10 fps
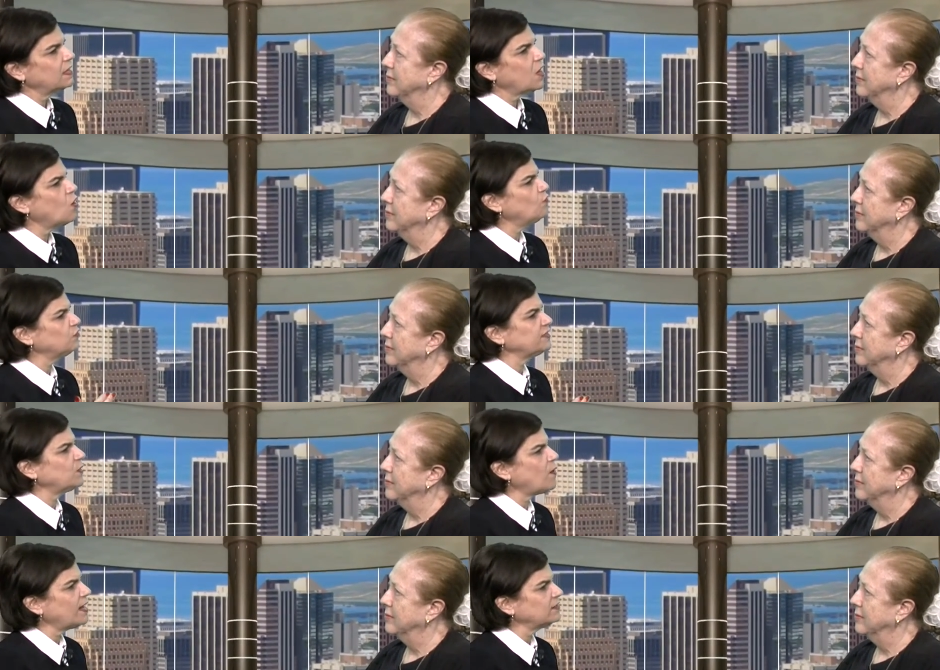Speaker 1: overly
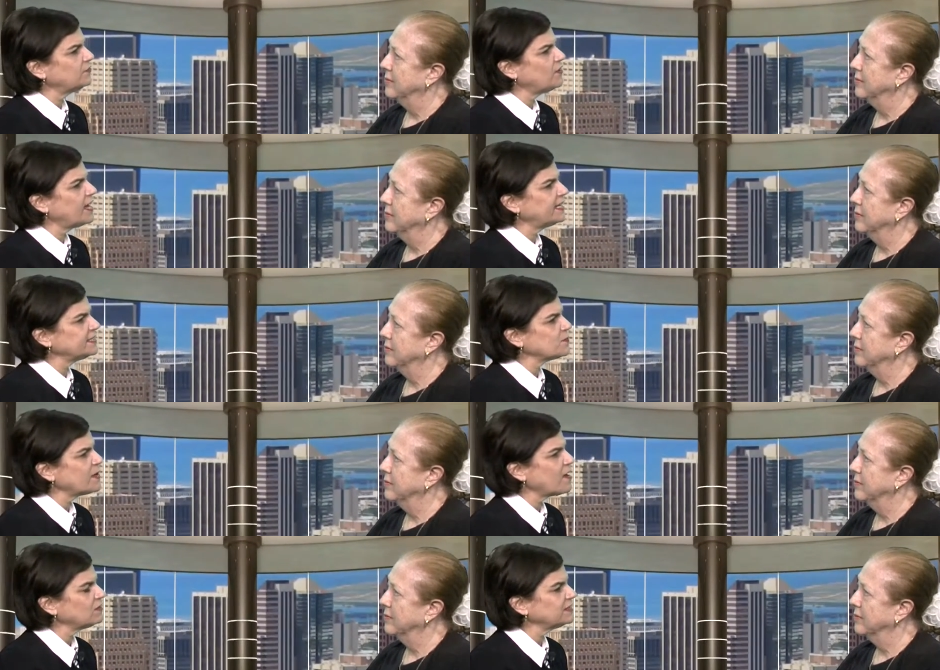qualified as a
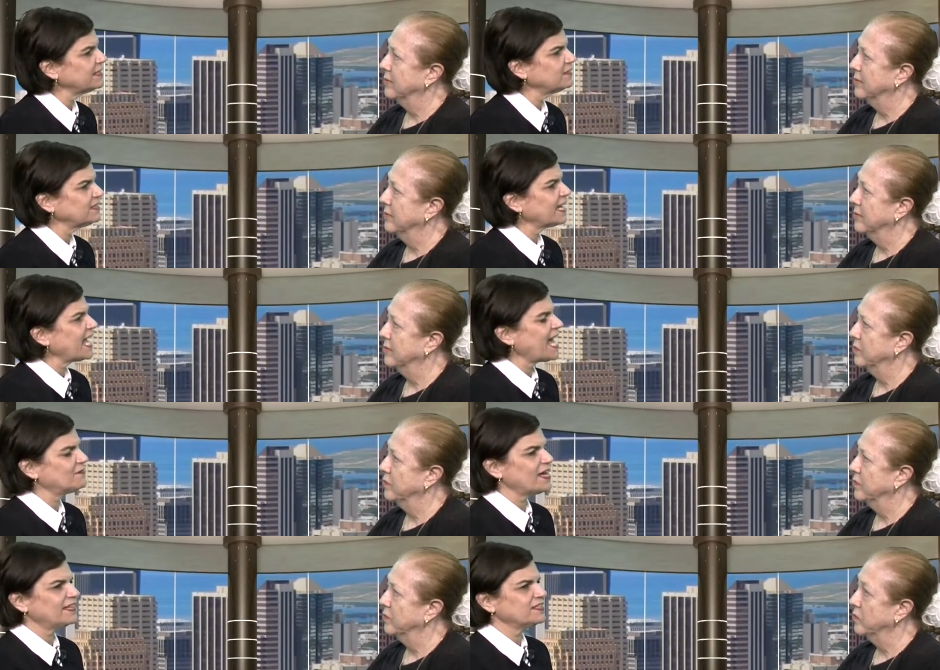paralegal? Like, I
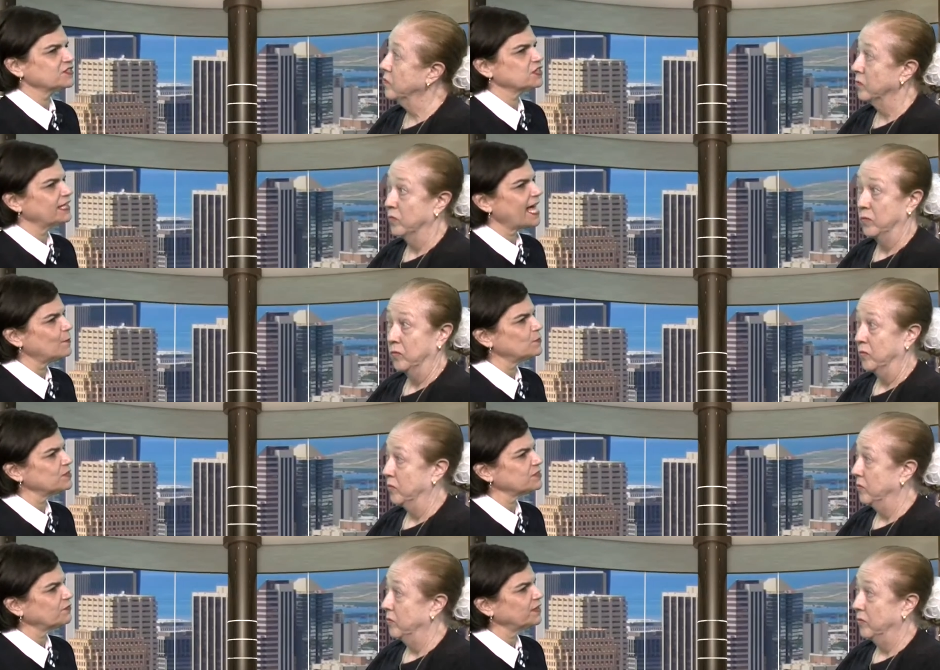have had this
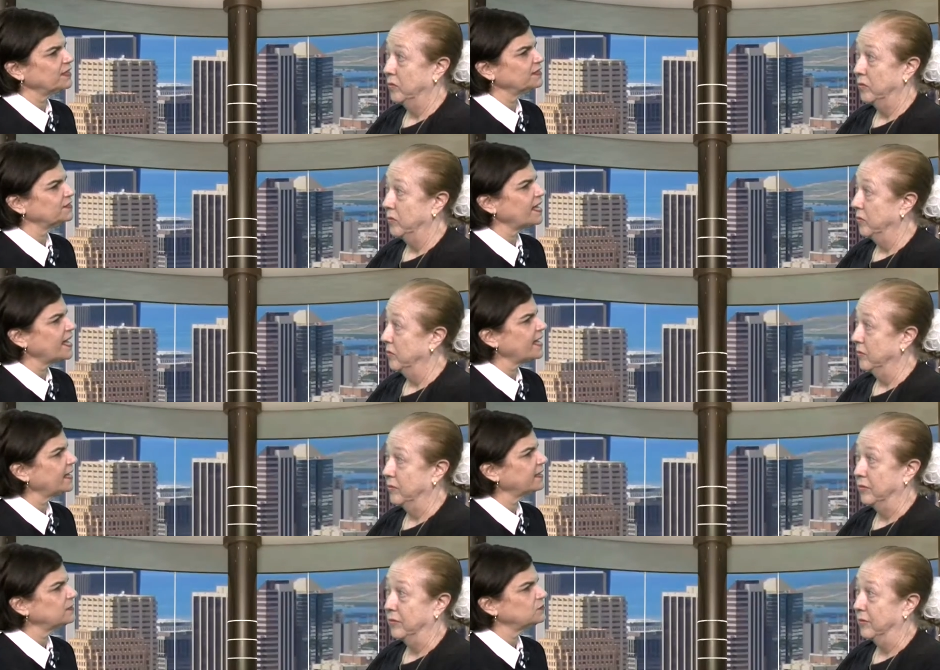glamorous field,
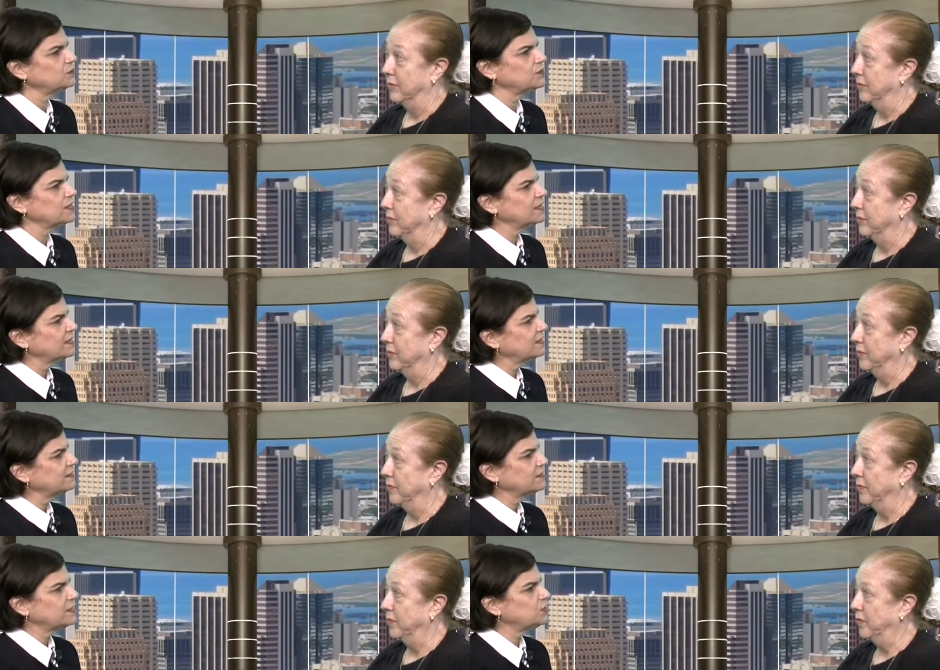and,
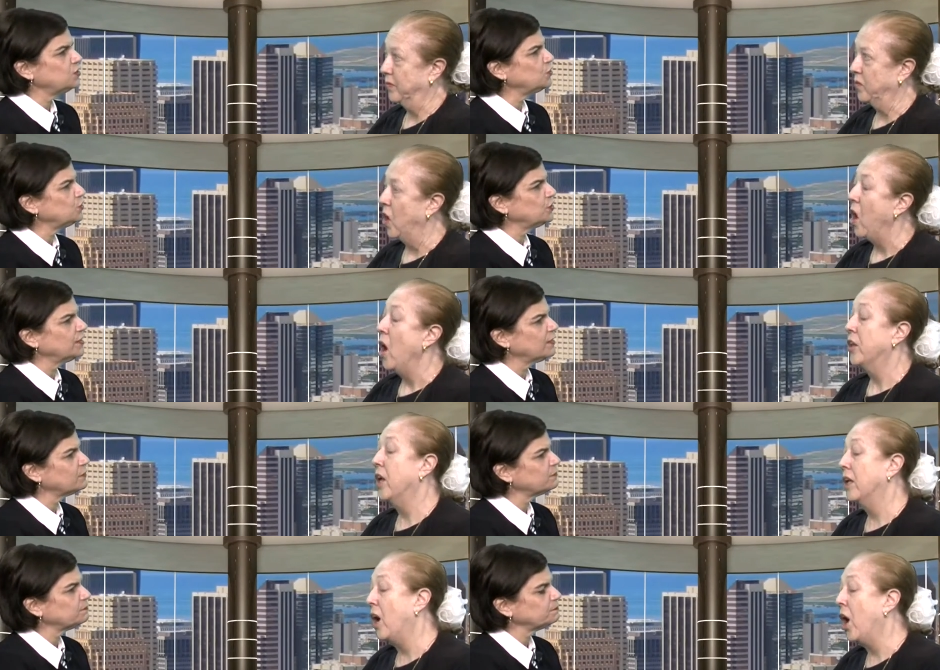
Speaker 2: you
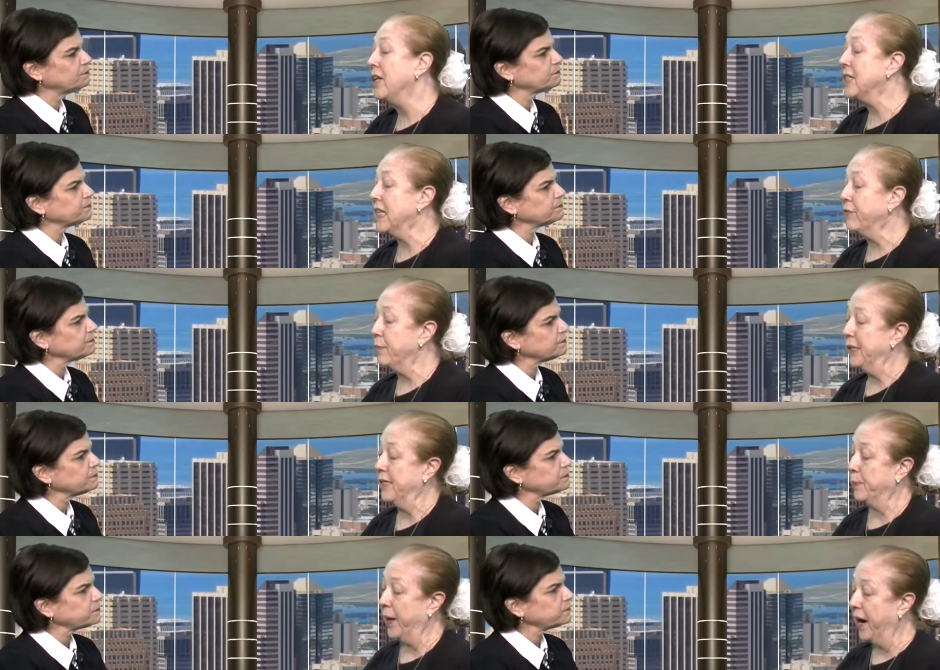know. The hardest thing for me
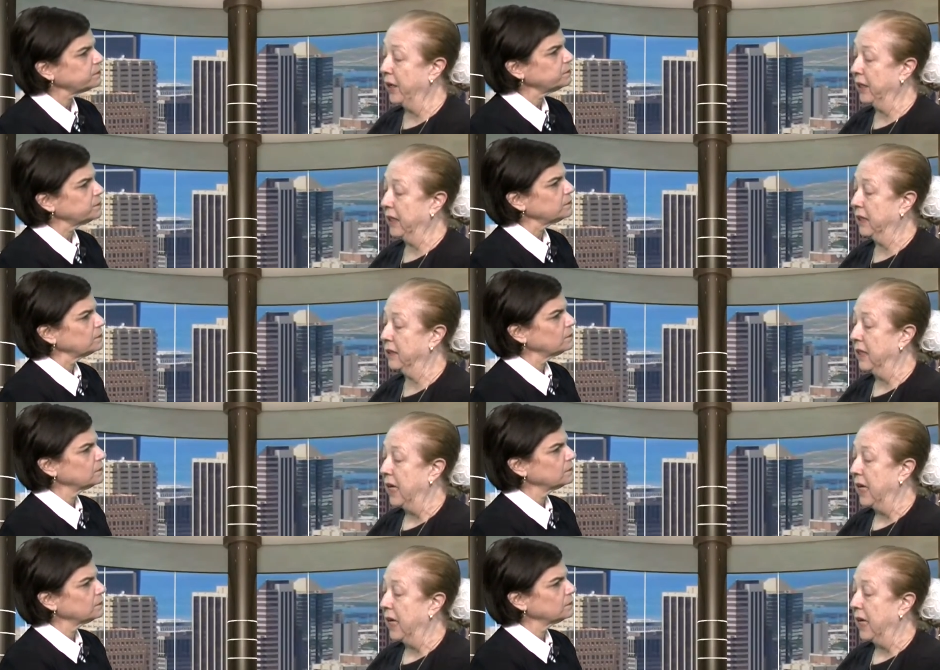as a paralegal